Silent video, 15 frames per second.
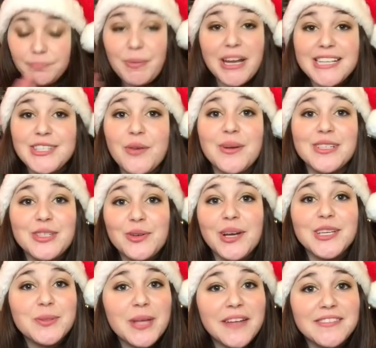But as always, you
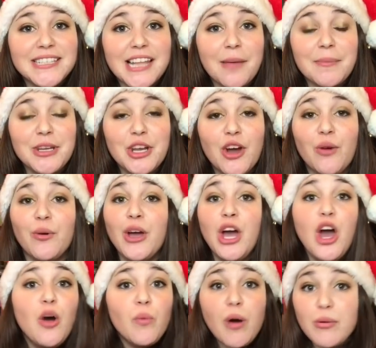guys will have to let me know,
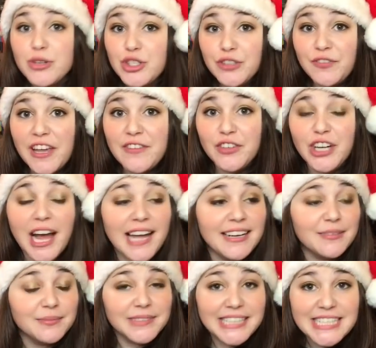what was your favorite
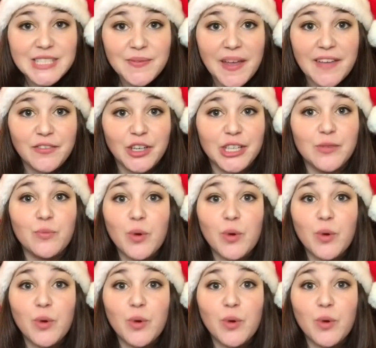item, least favorite?